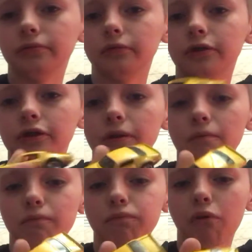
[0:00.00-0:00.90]
just a
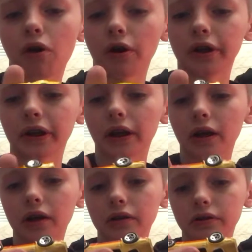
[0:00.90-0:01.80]
Pontiac,
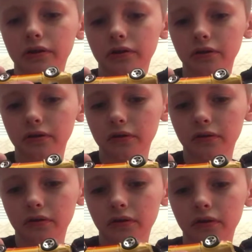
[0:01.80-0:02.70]

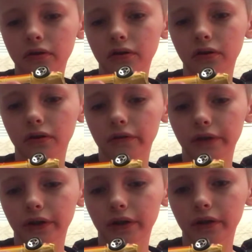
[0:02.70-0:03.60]

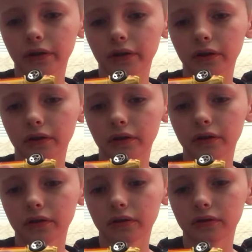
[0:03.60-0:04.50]
freaking
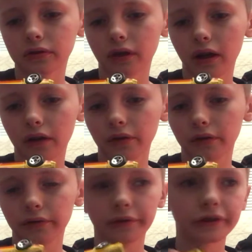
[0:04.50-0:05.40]
I don't
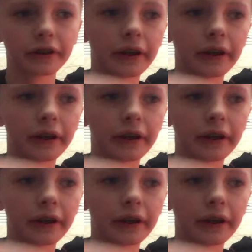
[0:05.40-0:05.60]
know, don't say